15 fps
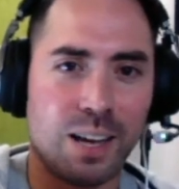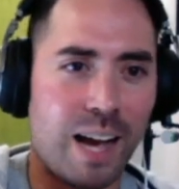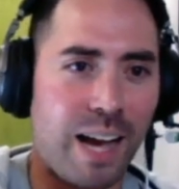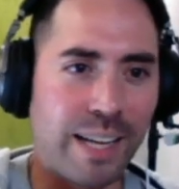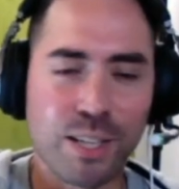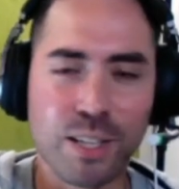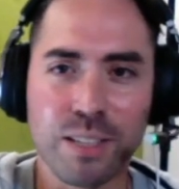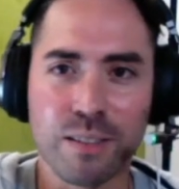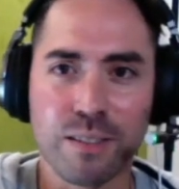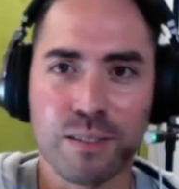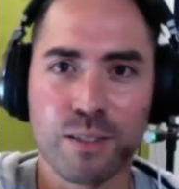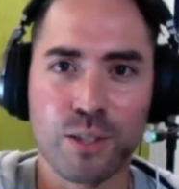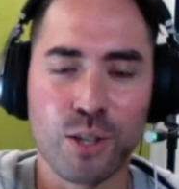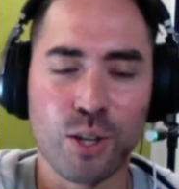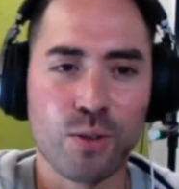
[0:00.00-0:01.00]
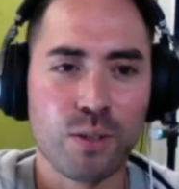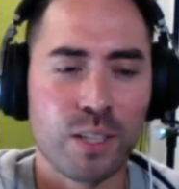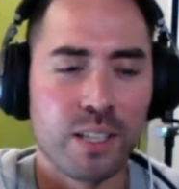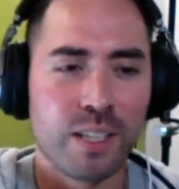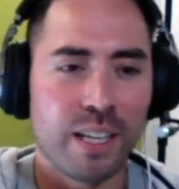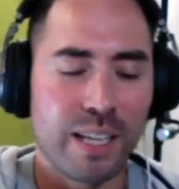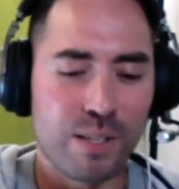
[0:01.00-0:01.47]
I couldn't, you know,
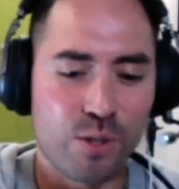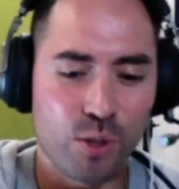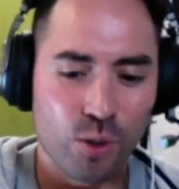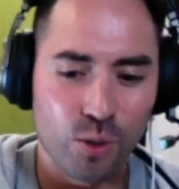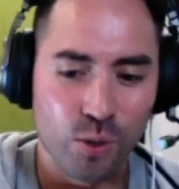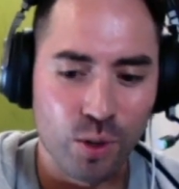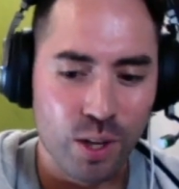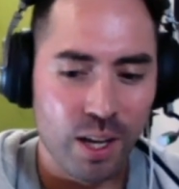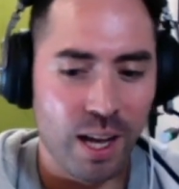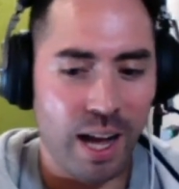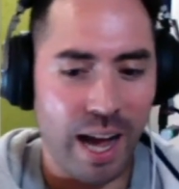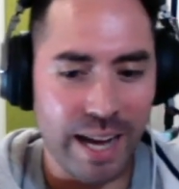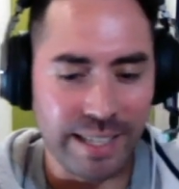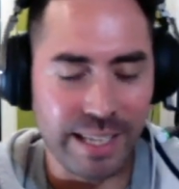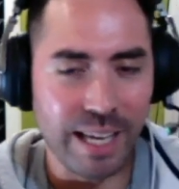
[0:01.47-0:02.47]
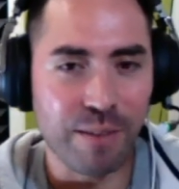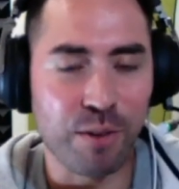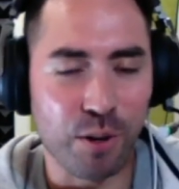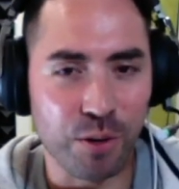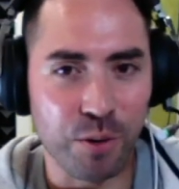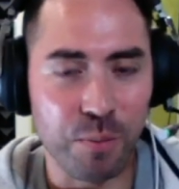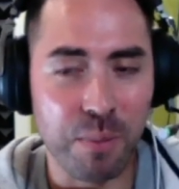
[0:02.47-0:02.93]
and so I gave
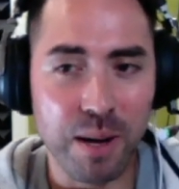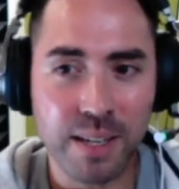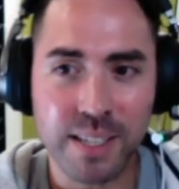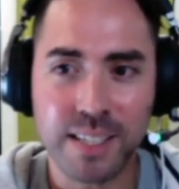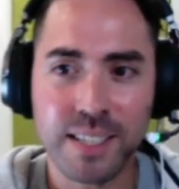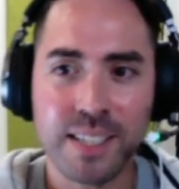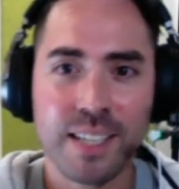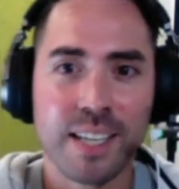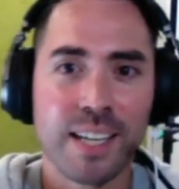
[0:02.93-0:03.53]
her the money,